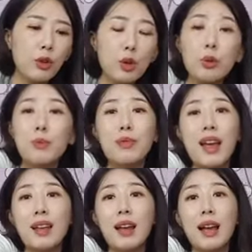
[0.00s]
you
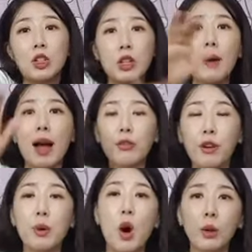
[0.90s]
actually buy from
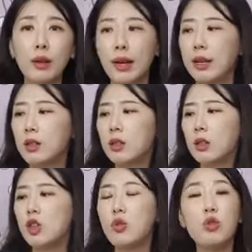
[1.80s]
online,
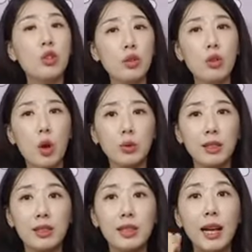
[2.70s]
you do know
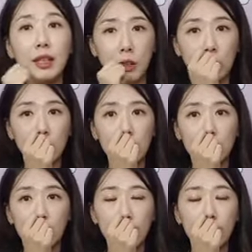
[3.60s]
these sellers,
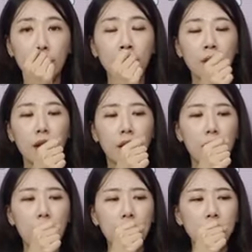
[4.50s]
right?
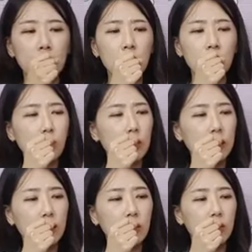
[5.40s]
But can you
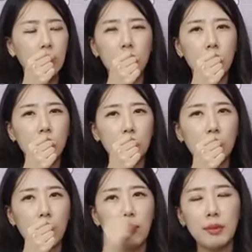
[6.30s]
really,
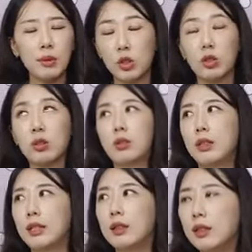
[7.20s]
and just the
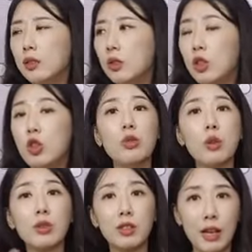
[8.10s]
thing is that you know
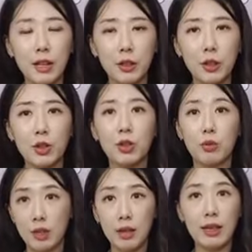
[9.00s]
the sellers,
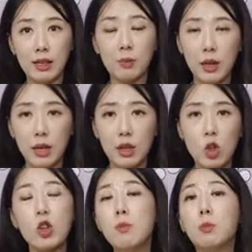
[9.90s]
right? That's me.
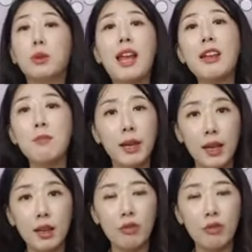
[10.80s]
You can blame me